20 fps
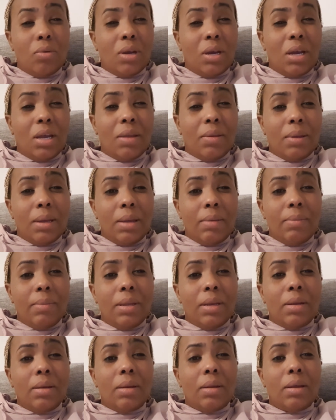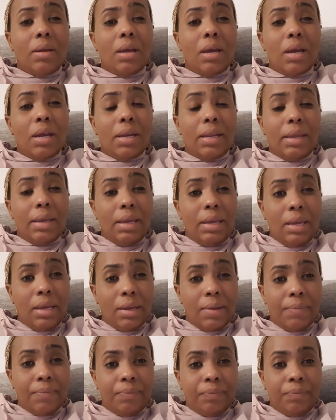I mean an year,